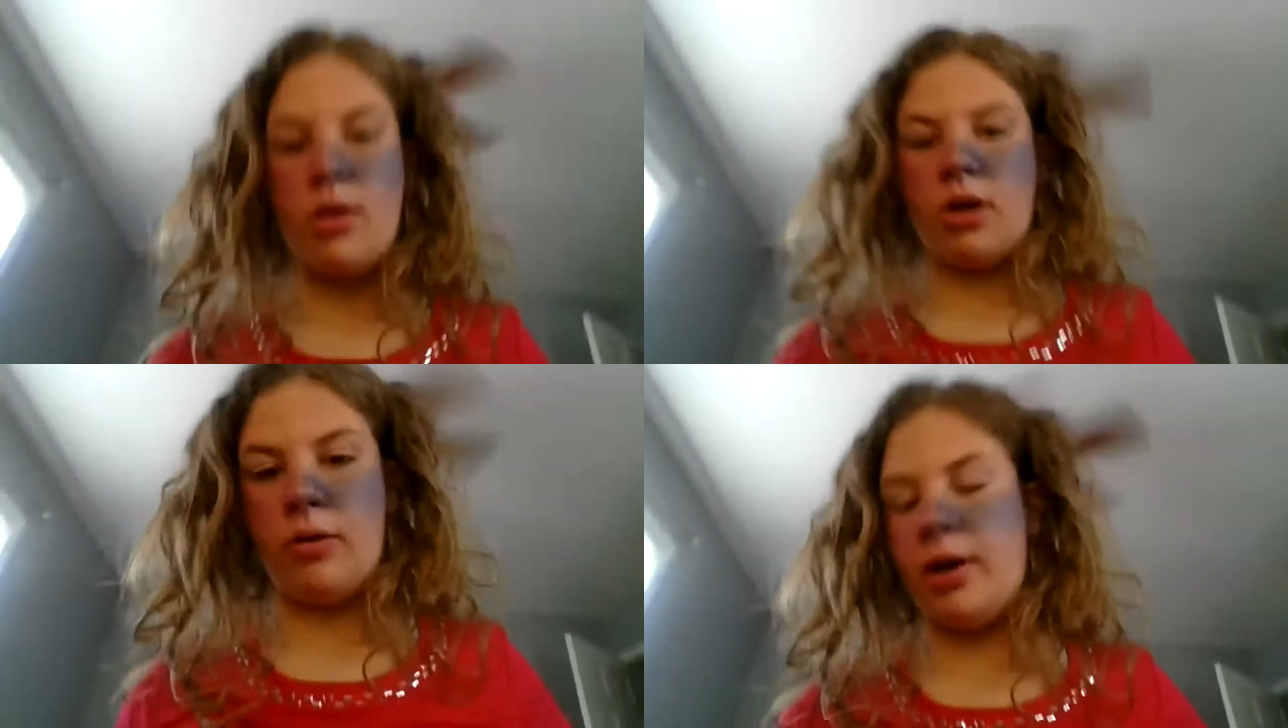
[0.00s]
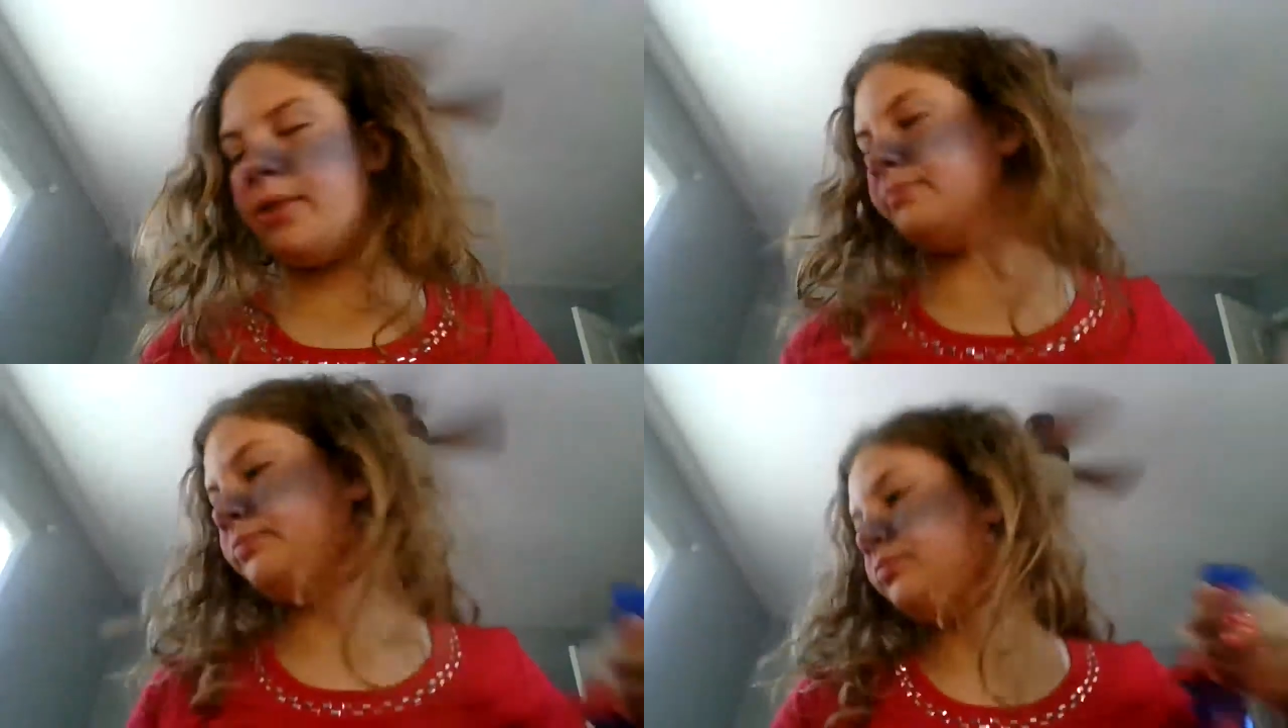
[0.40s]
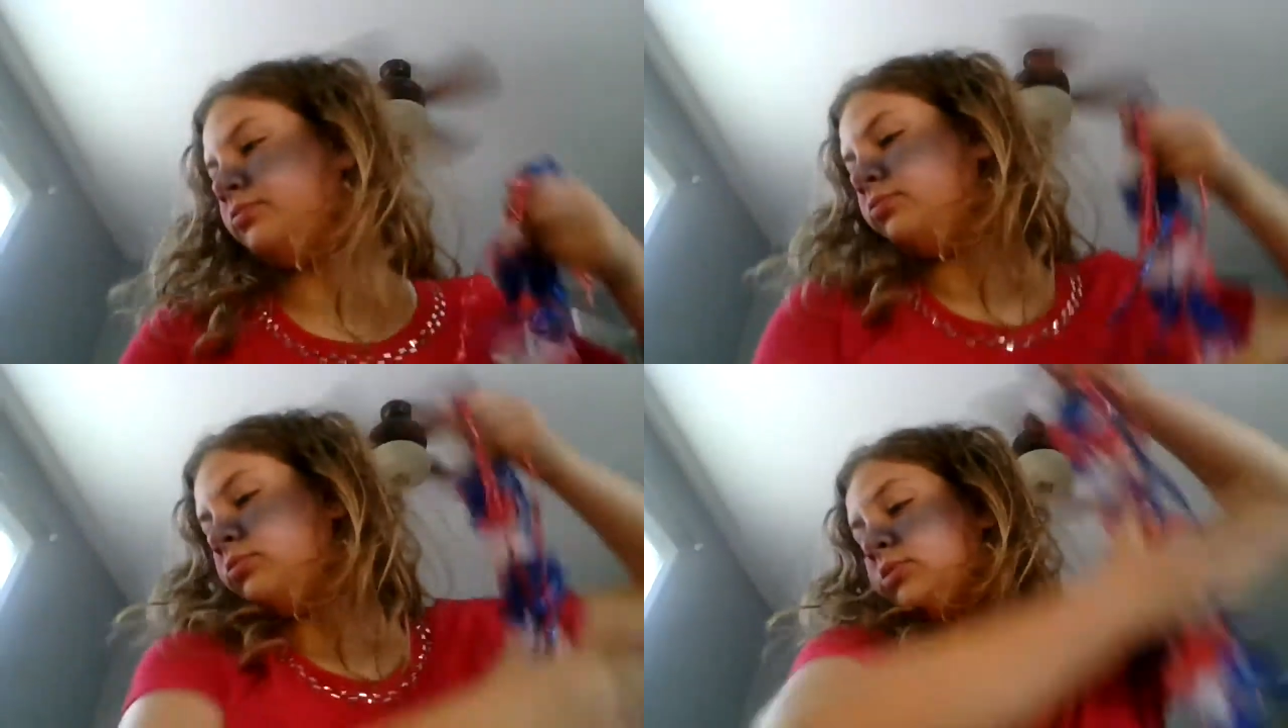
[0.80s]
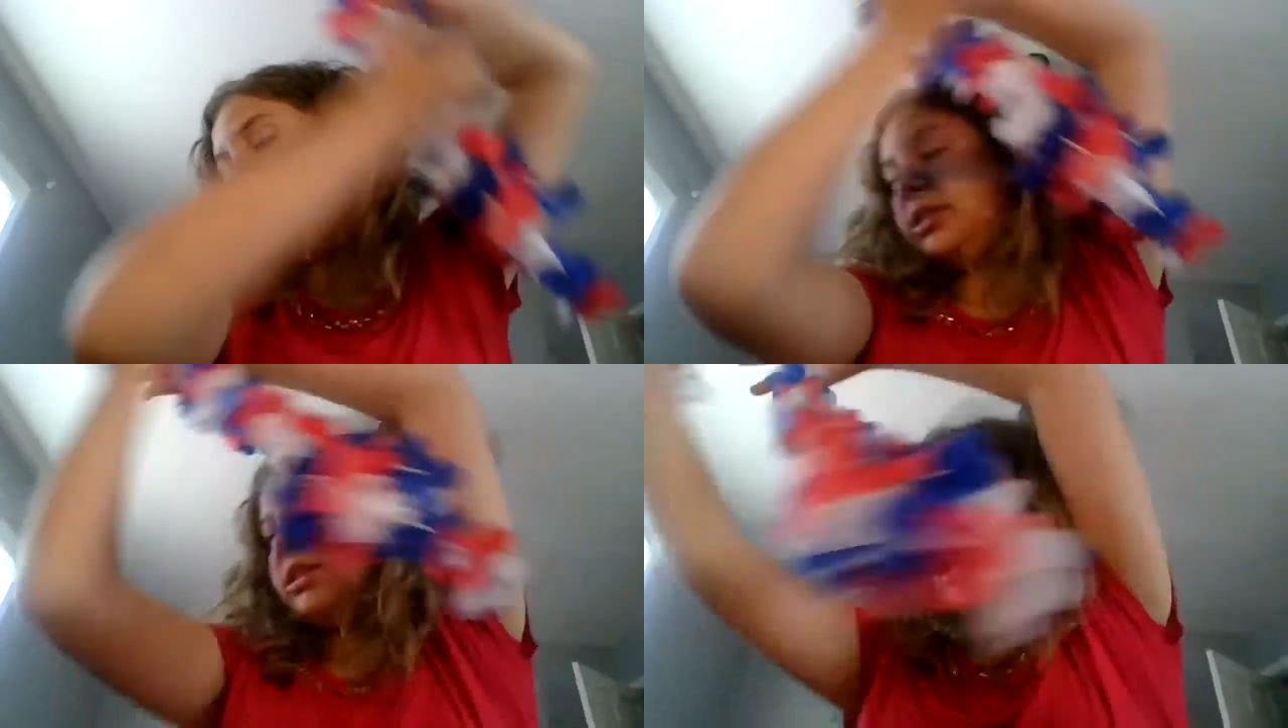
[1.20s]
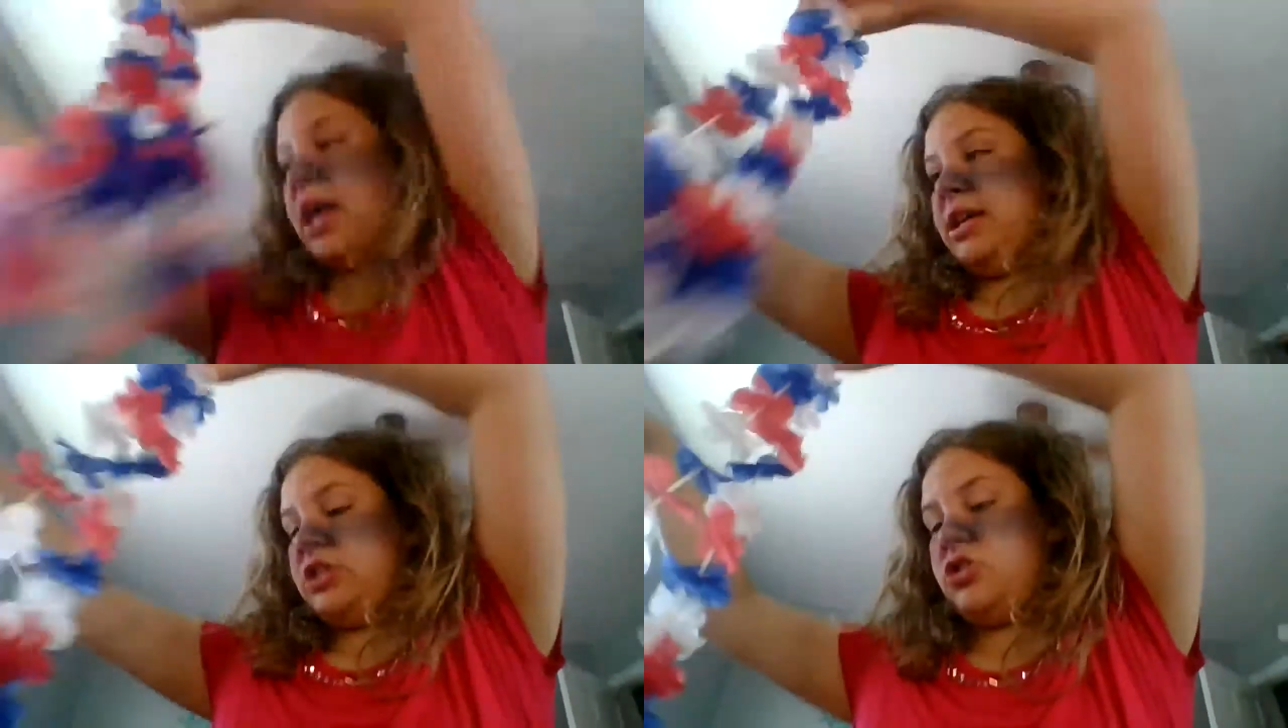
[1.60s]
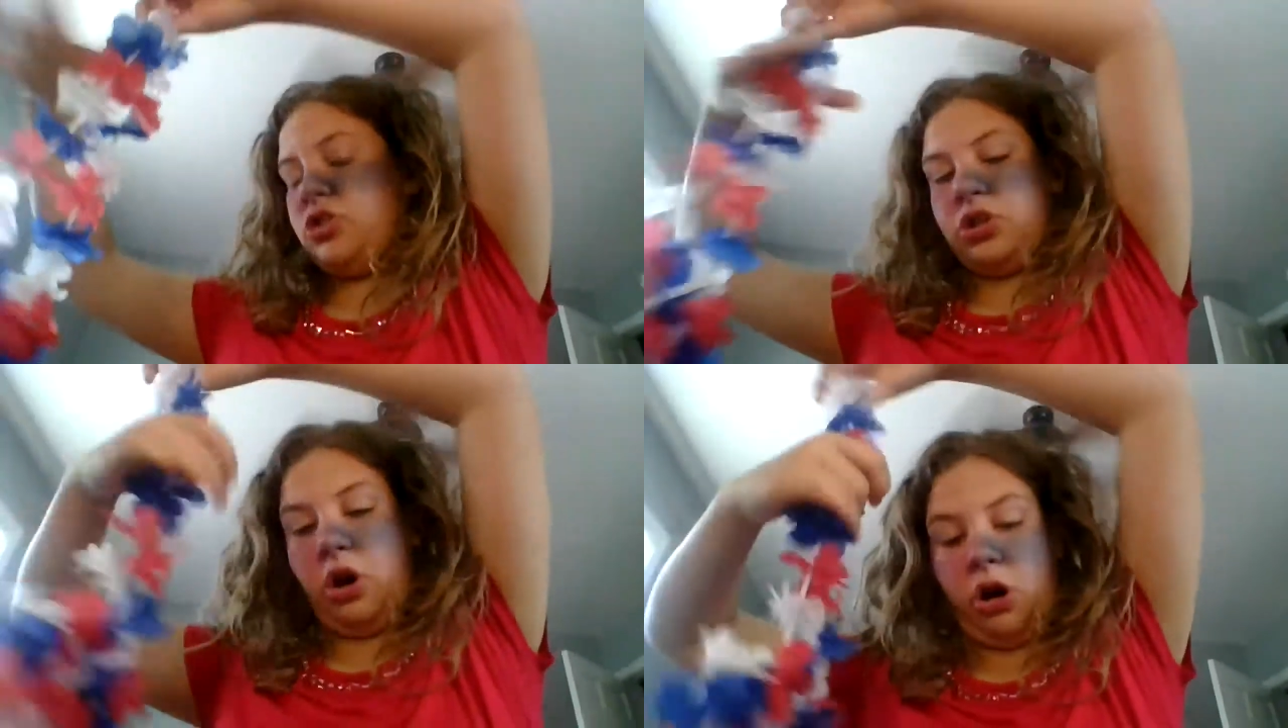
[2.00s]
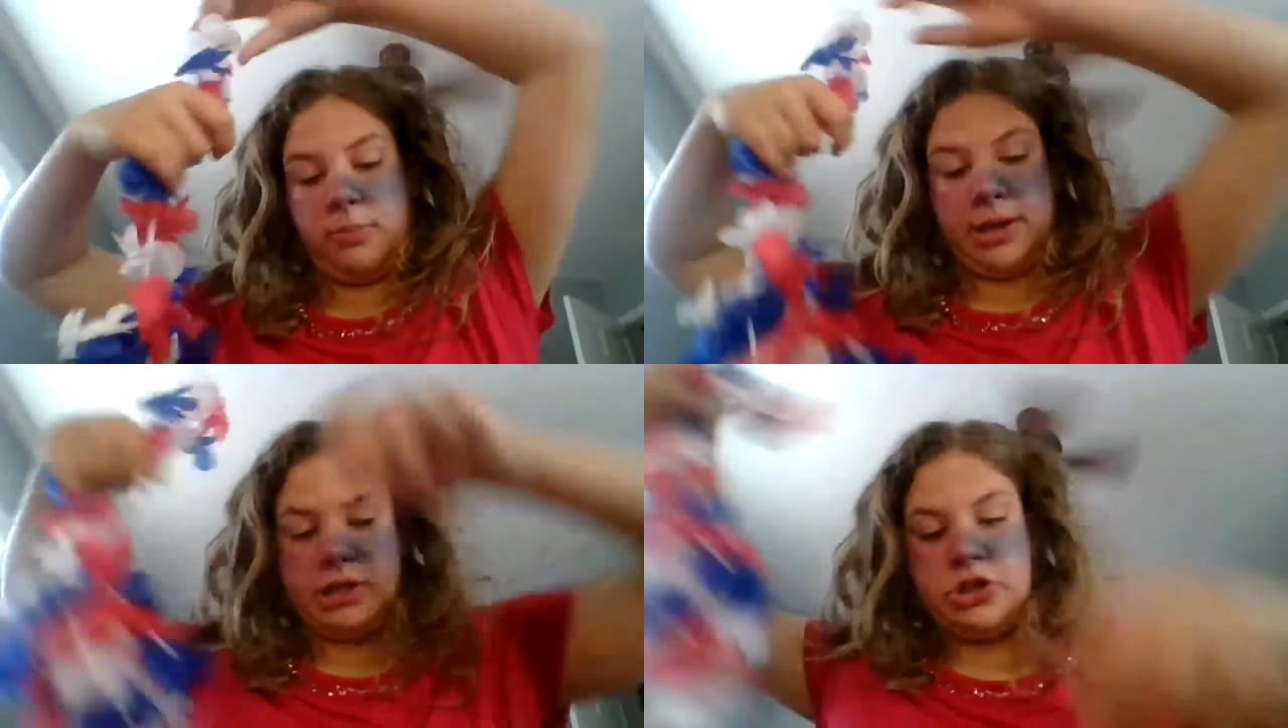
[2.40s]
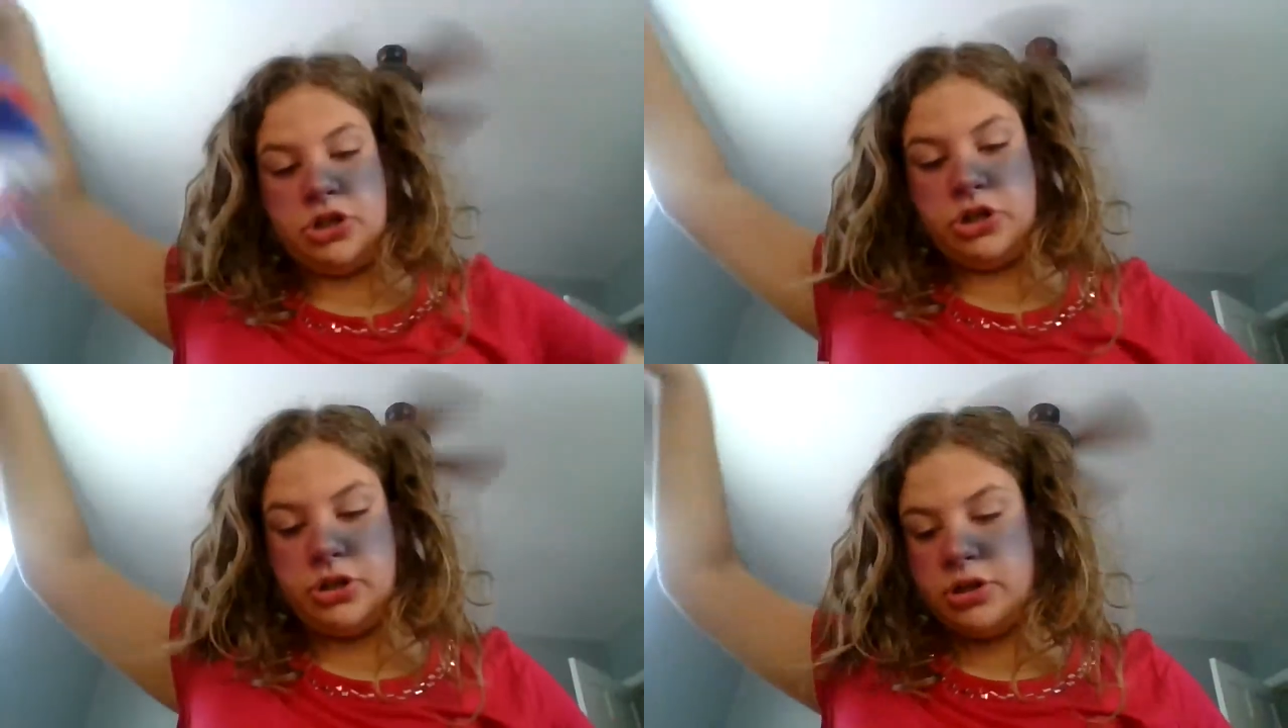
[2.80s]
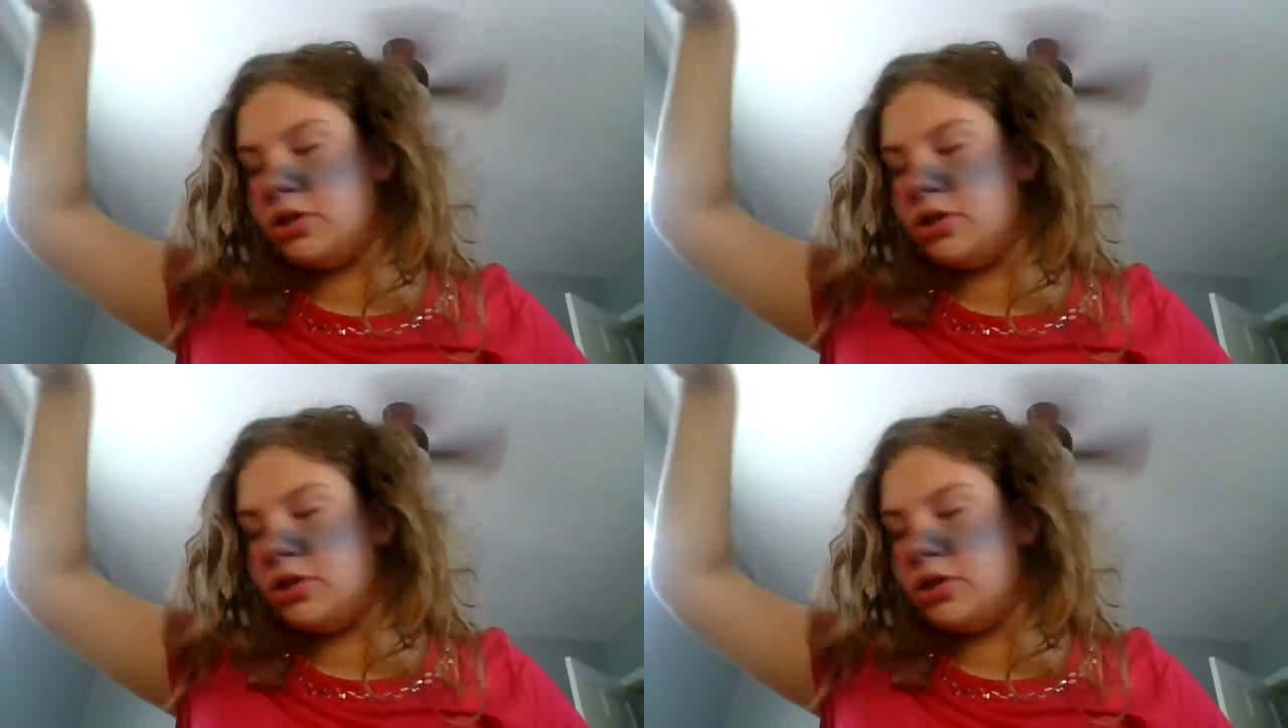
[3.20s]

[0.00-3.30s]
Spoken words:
Okay, this lei is garbage.